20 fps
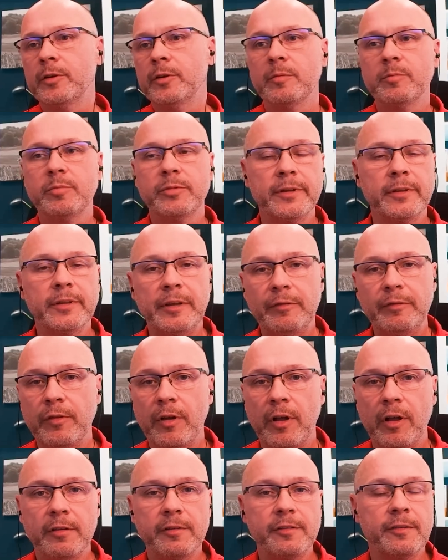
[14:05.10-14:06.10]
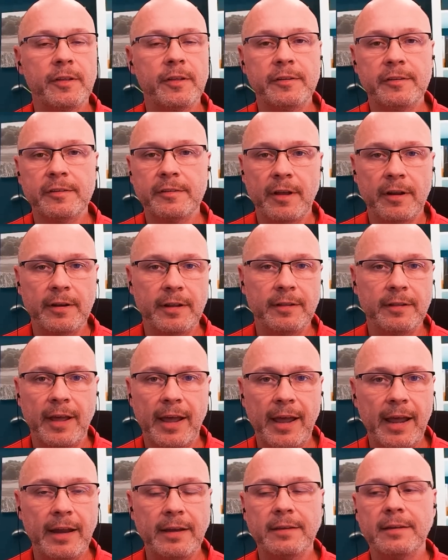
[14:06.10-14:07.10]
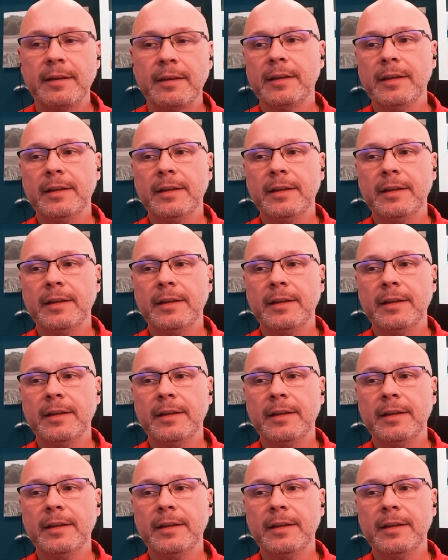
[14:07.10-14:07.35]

completely false. They studied that.